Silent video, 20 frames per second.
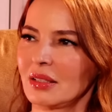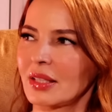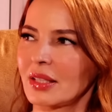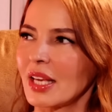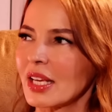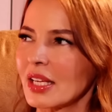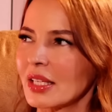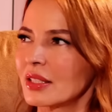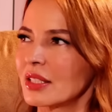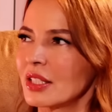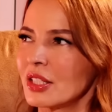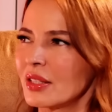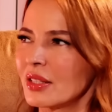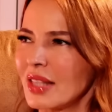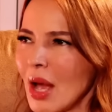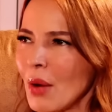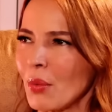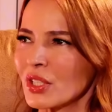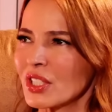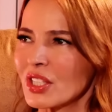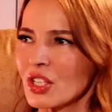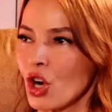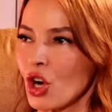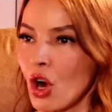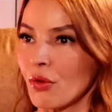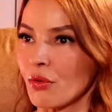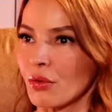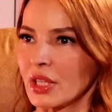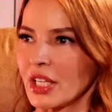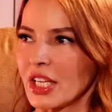That wasn't
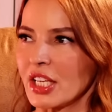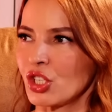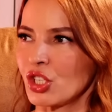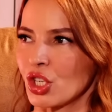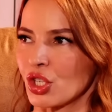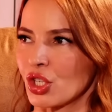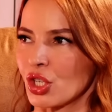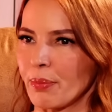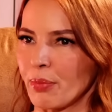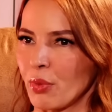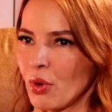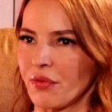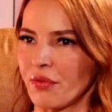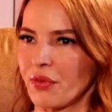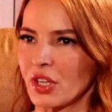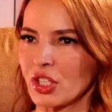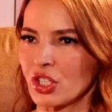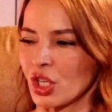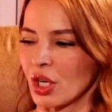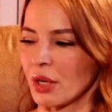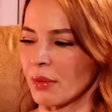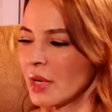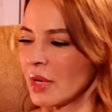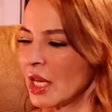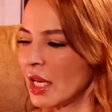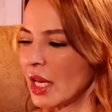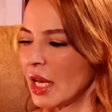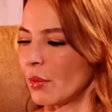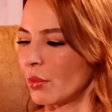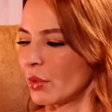our relationship or friendship.
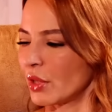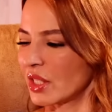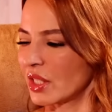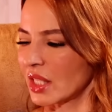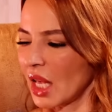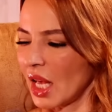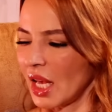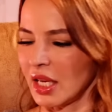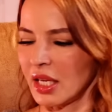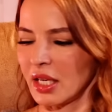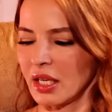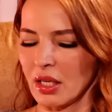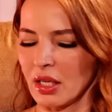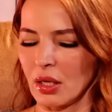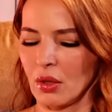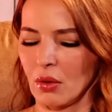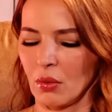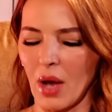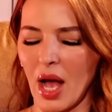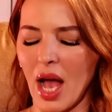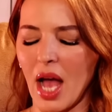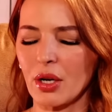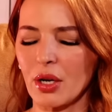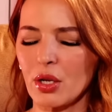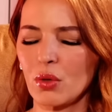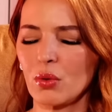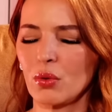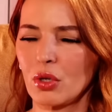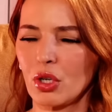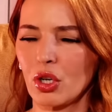It was like, well, how do
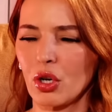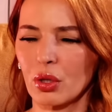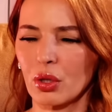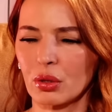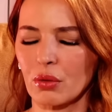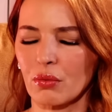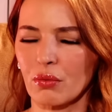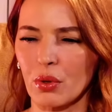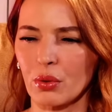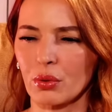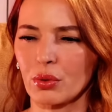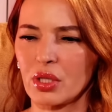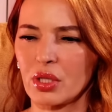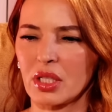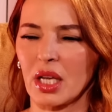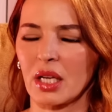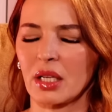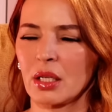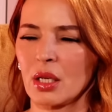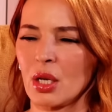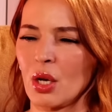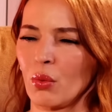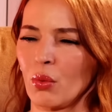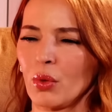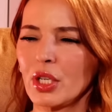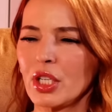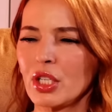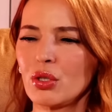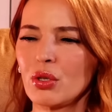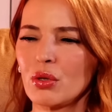you cook the roast? And
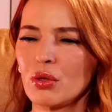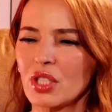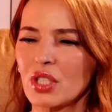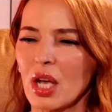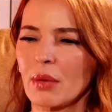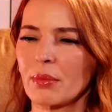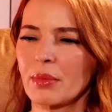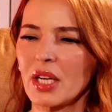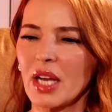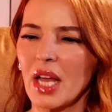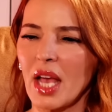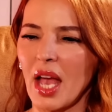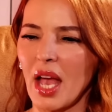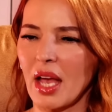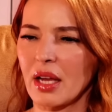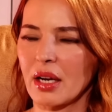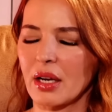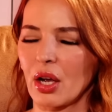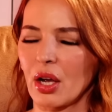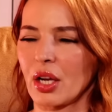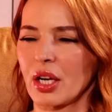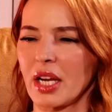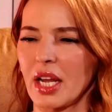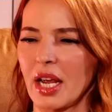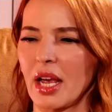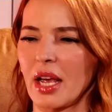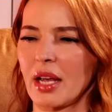what did you tell me to add on it?